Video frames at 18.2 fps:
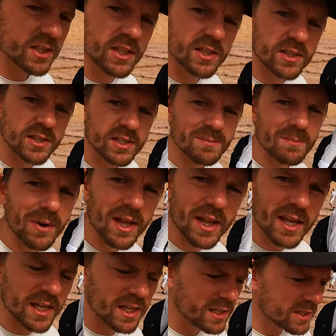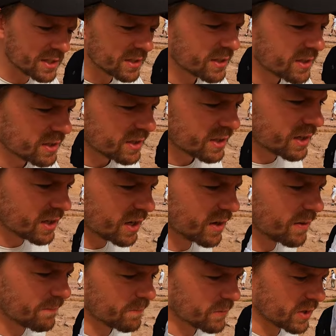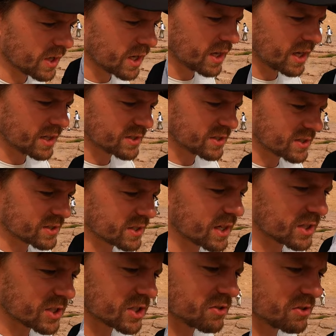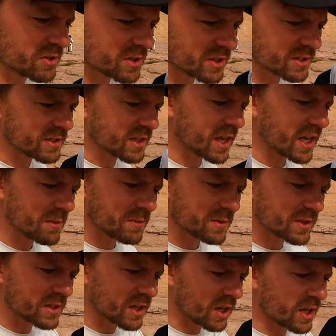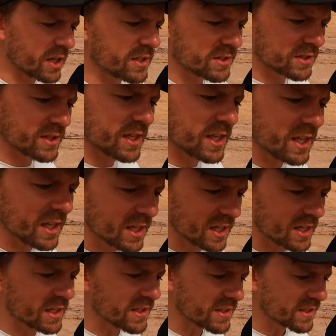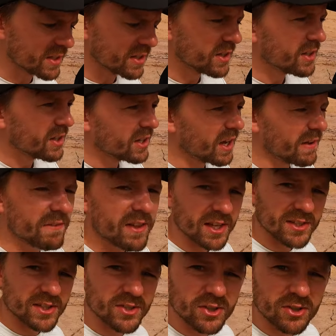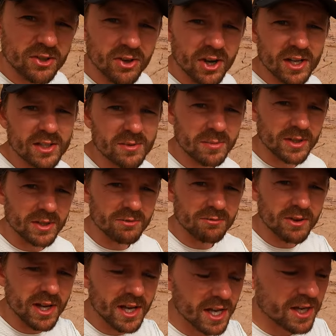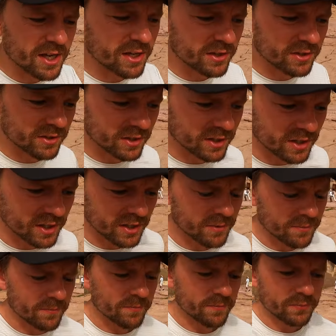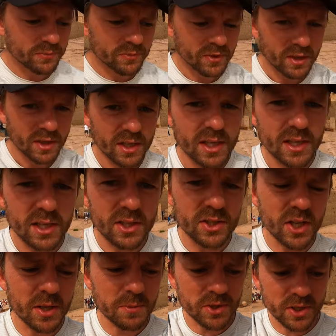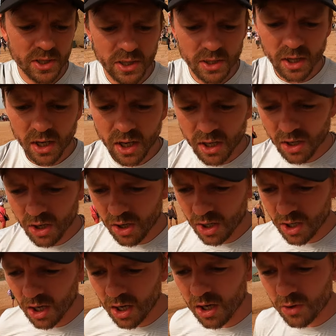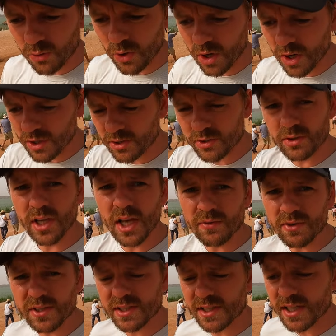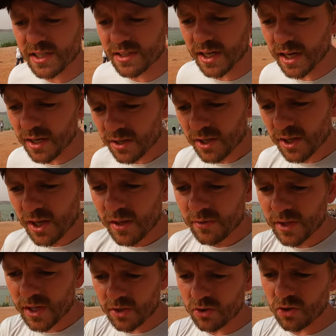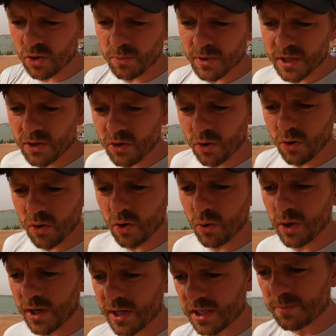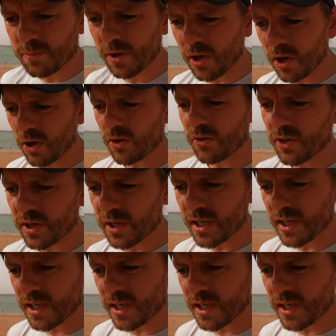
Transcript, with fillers: actually displayed Um, as a statue is the same size as he is, and that's incredibly rare um, in Egyptian artwork. You never see that. They're normally always below the